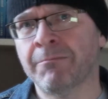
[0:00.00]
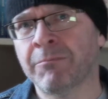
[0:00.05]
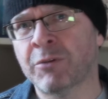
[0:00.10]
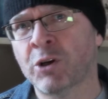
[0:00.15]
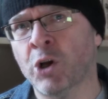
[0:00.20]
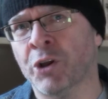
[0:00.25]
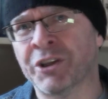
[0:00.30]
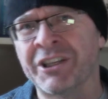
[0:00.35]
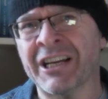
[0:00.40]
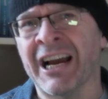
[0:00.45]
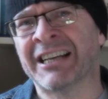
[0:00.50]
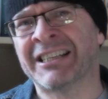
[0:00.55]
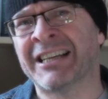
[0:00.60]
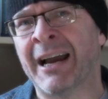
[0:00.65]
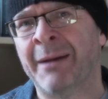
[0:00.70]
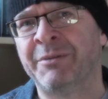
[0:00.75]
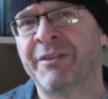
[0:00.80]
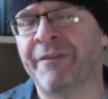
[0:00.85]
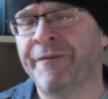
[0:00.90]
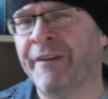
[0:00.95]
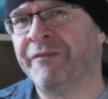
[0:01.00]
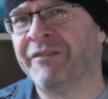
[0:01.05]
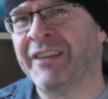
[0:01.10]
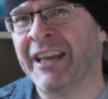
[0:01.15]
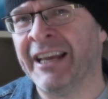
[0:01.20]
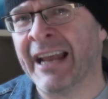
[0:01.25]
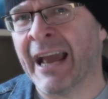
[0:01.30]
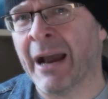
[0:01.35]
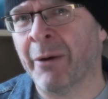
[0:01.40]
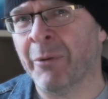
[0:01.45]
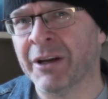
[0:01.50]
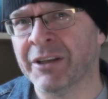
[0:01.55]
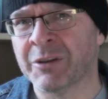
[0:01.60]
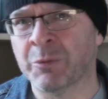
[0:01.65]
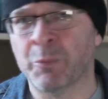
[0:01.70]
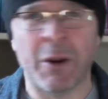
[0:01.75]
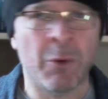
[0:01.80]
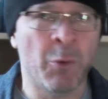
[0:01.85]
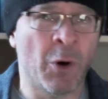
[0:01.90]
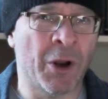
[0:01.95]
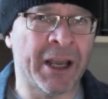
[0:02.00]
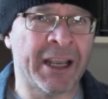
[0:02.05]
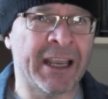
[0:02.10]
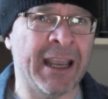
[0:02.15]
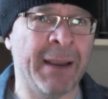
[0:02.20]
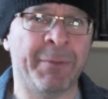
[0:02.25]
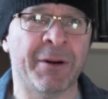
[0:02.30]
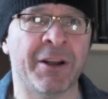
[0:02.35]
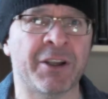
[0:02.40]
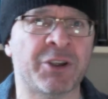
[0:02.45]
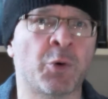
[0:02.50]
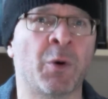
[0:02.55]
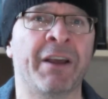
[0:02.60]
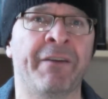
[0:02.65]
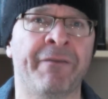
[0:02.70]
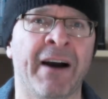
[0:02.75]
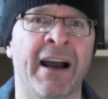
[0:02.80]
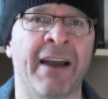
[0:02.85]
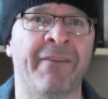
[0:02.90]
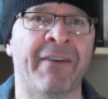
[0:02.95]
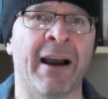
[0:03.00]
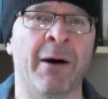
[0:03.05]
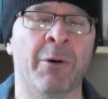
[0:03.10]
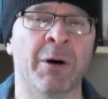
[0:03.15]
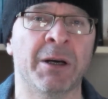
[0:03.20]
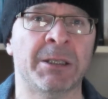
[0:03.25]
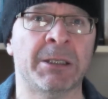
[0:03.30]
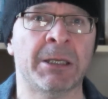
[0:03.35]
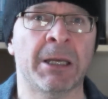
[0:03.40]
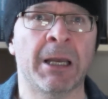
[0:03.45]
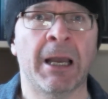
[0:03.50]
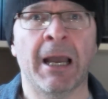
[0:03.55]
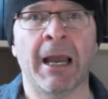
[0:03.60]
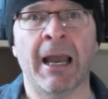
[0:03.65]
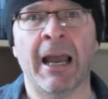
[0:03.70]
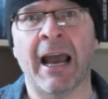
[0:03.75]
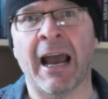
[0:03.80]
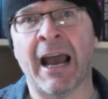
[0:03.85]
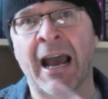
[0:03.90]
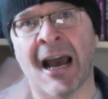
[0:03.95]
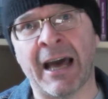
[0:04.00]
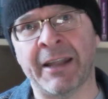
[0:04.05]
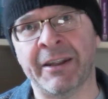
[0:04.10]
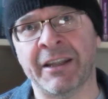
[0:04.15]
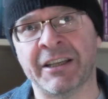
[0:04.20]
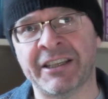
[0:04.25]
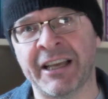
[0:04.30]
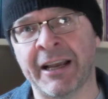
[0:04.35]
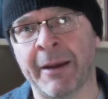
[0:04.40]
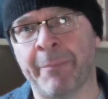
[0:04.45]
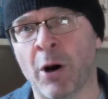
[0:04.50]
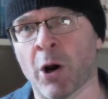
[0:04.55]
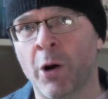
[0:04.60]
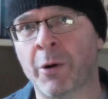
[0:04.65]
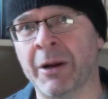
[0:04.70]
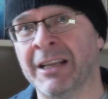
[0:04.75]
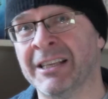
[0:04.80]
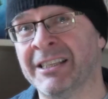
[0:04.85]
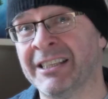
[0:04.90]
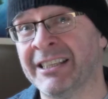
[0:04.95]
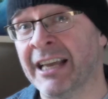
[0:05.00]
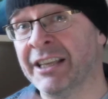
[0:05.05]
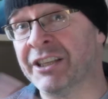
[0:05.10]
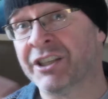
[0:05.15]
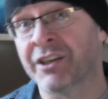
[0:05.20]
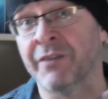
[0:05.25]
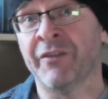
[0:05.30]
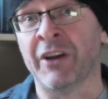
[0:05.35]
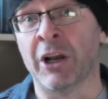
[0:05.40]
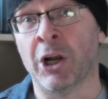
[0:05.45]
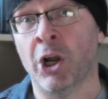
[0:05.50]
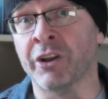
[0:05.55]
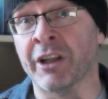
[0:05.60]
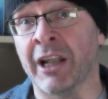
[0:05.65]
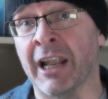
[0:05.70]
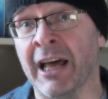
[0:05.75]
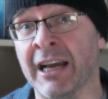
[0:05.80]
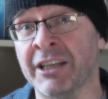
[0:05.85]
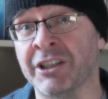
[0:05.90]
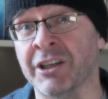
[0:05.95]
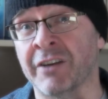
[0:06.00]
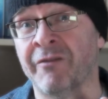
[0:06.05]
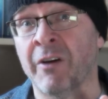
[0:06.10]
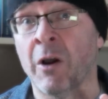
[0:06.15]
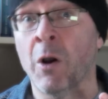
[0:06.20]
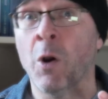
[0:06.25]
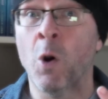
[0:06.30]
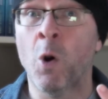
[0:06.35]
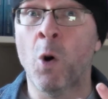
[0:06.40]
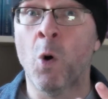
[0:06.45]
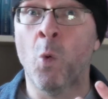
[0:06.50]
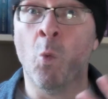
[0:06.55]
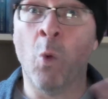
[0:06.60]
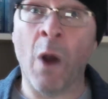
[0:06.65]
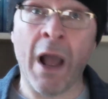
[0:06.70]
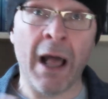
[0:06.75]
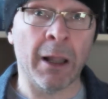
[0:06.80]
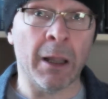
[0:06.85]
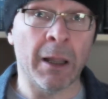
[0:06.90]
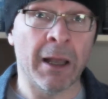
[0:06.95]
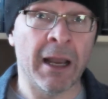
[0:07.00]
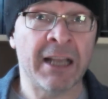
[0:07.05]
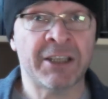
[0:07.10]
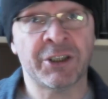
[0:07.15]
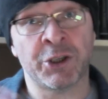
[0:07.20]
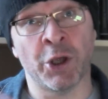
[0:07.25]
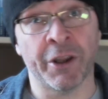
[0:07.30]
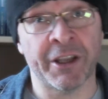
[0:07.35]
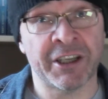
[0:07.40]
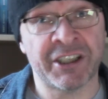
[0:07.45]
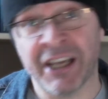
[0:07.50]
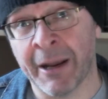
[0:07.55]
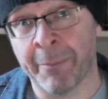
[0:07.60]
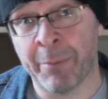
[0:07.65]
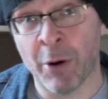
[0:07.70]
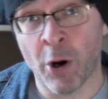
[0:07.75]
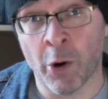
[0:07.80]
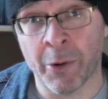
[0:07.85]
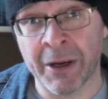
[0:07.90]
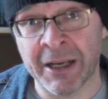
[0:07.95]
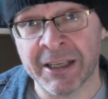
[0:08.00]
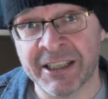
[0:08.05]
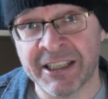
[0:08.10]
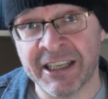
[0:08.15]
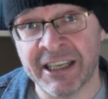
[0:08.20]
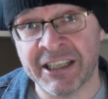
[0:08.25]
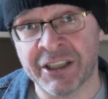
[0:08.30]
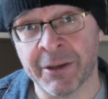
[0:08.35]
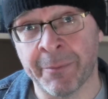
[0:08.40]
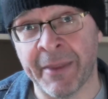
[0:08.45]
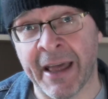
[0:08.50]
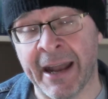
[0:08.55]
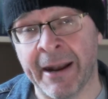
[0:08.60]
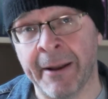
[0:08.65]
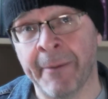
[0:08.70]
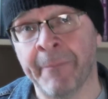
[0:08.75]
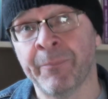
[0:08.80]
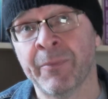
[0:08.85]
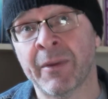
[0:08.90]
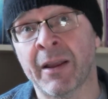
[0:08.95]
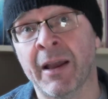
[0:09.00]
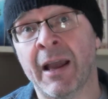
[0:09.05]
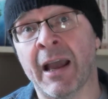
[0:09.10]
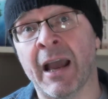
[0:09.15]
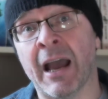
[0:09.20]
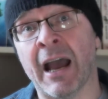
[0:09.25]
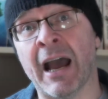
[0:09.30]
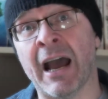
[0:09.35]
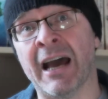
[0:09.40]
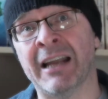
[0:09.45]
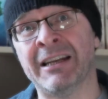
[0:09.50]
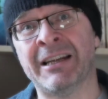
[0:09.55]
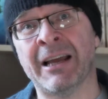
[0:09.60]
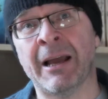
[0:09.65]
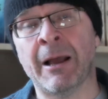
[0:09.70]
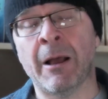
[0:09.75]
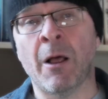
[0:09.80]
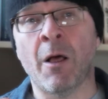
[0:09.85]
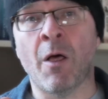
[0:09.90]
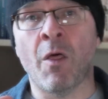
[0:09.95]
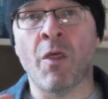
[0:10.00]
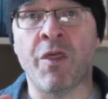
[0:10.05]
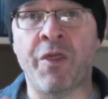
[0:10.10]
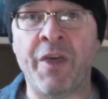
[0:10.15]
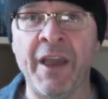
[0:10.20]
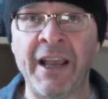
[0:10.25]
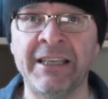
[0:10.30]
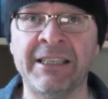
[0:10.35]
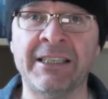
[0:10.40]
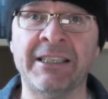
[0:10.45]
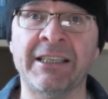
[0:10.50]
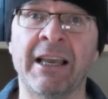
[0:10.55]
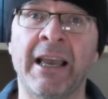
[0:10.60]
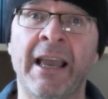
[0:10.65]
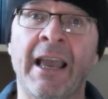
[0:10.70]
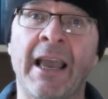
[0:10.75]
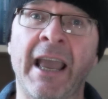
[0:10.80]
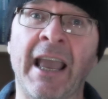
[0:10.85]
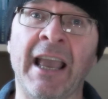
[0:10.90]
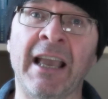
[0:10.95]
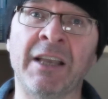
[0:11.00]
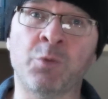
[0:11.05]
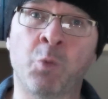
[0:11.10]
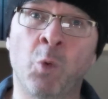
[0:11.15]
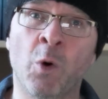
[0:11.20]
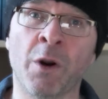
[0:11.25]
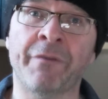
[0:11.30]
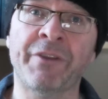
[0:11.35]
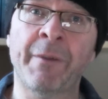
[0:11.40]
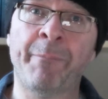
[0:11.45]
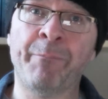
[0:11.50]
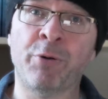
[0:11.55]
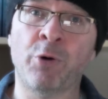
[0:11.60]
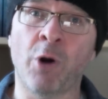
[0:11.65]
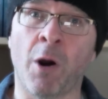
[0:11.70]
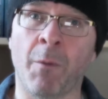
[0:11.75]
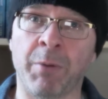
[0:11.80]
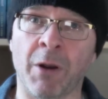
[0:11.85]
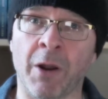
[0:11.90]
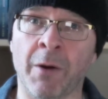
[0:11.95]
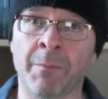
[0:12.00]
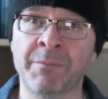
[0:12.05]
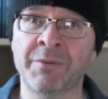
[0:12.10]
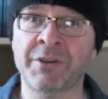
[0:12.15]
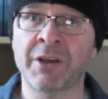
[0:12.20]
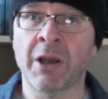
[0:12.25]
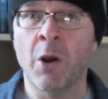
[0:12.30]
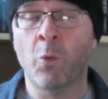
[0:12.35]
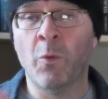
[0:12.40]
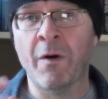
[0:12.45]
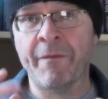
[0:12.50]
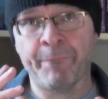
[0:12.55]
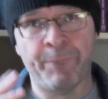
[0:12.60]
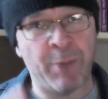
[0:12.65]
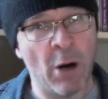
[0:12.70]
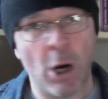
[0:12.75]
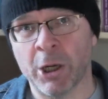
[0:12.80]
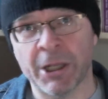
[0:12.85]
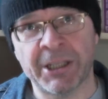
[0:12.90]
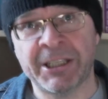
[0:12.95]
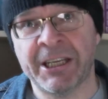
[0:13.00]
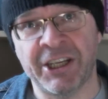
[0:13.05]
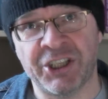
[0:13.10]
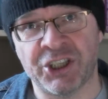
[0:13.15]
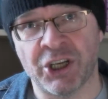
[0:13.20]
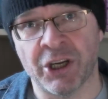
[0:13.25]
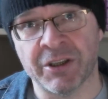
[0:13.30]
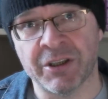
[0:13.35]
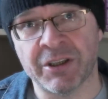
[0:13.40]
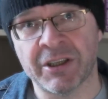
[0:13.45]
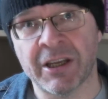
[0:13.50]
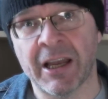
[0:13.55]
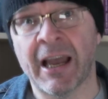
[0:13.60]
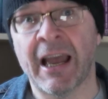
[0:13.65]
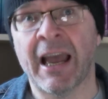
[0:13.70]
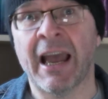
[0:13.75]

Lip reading: contact time to 15 hours, we want to keep it at 25 hours. And the Singaporeans said something along the lines of, well, it's not the Singaporean system then. And this is one of the problems with politicians.